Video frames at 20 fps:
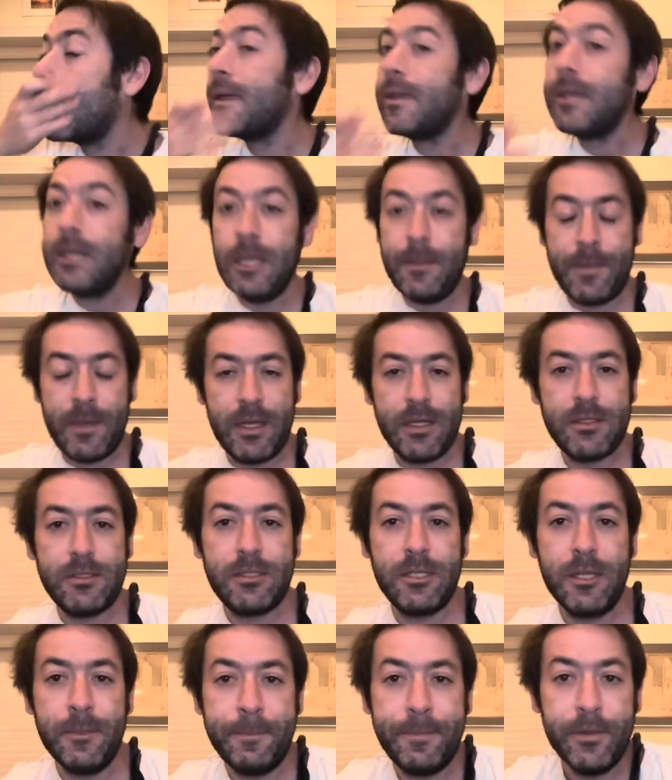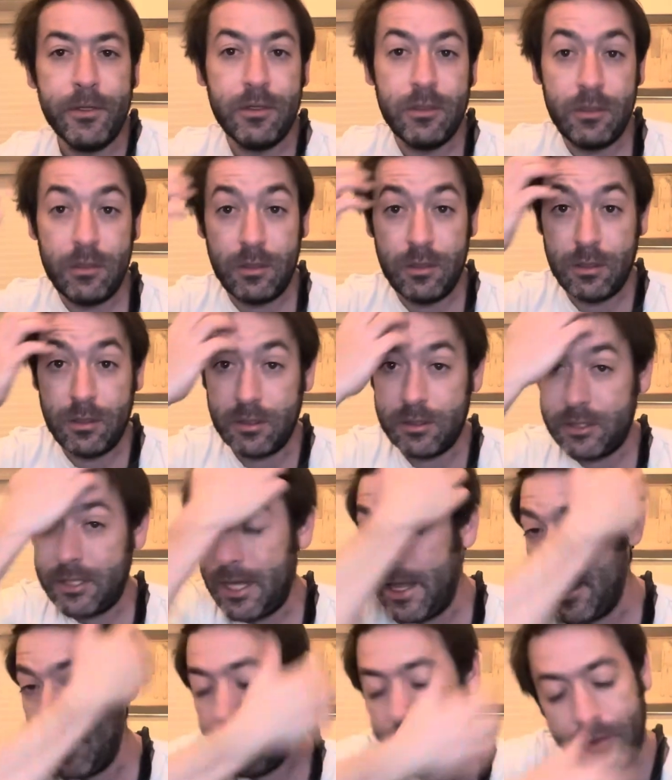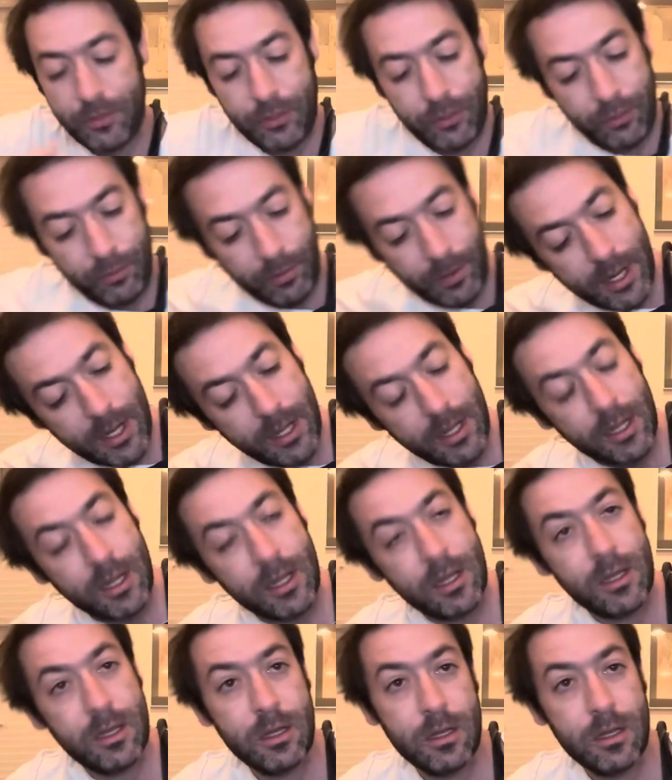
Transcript: Keeping it simple, take three.